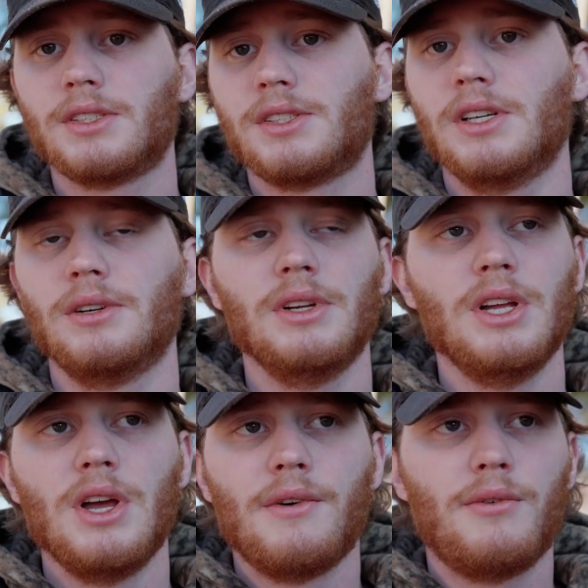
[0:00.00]
So
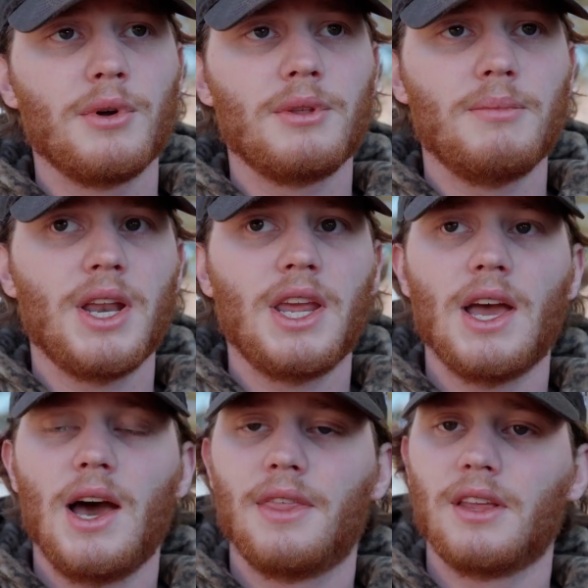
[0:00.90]
for the money,
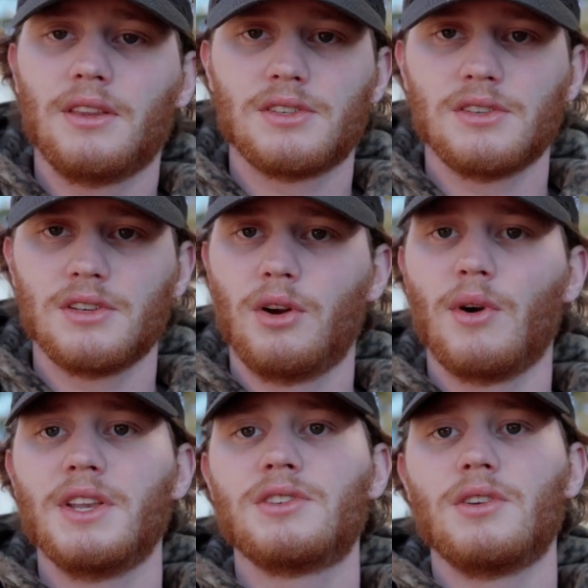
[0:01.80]
I think this is a
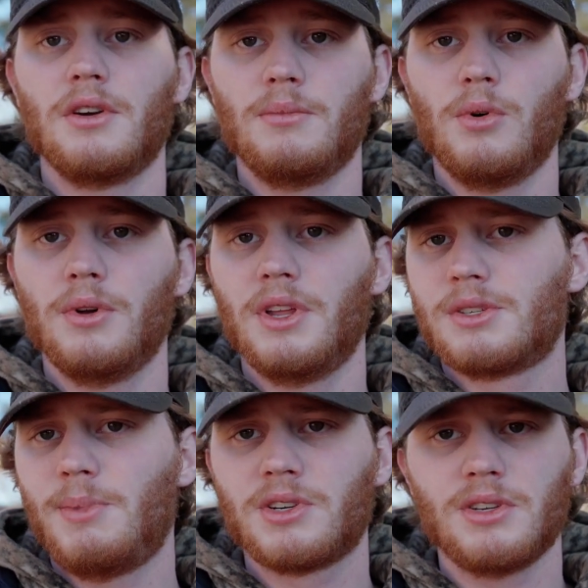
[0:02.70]
great starting point,
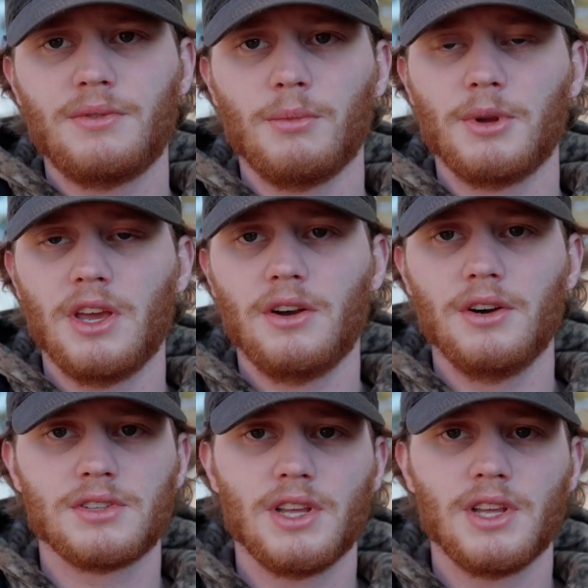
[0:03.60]
especially for beginners.